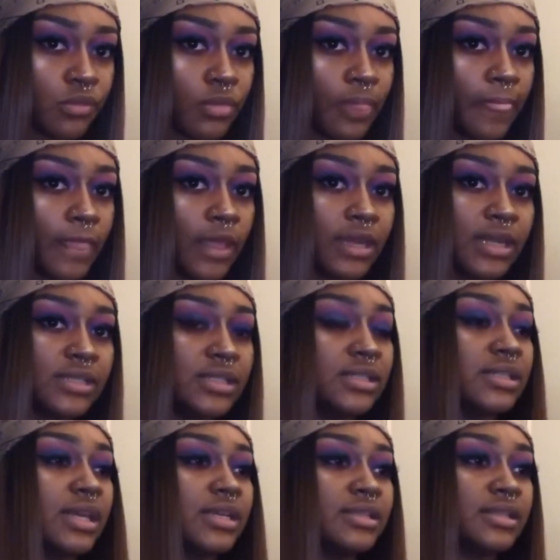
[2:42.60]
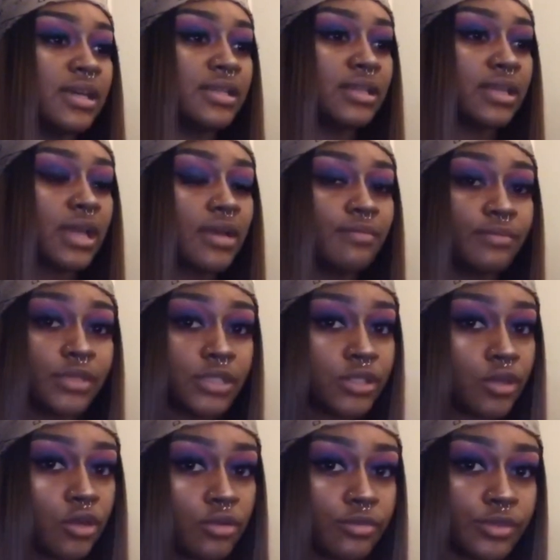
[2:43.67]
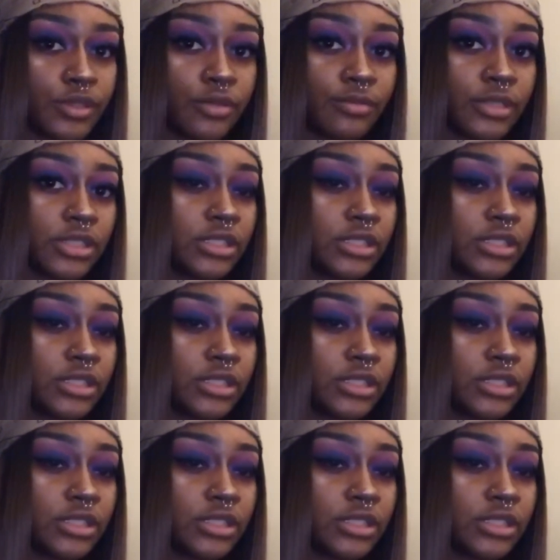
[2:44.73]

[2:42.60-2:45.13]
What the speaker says: And I didn't like that. Like, I missed home so much.